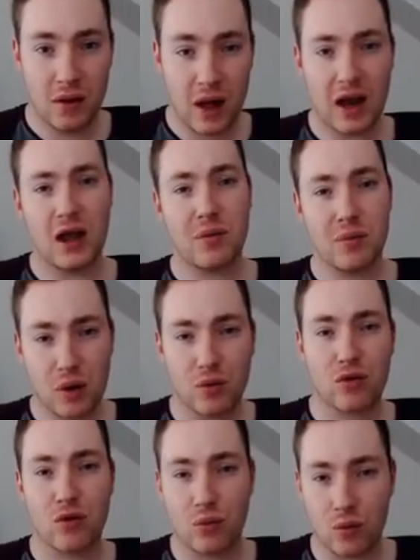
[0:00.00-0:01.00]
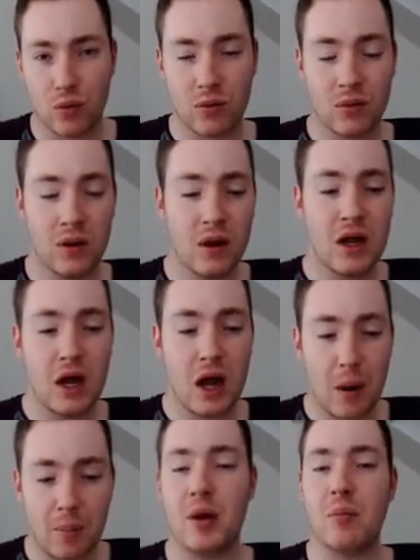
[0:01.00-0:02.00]
I like the Pokemon Sun one
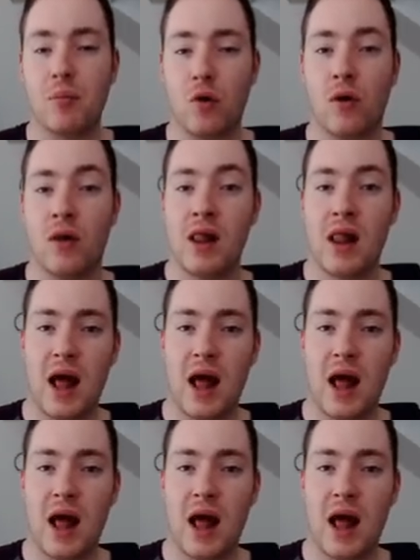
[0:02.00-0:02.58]
a bit more.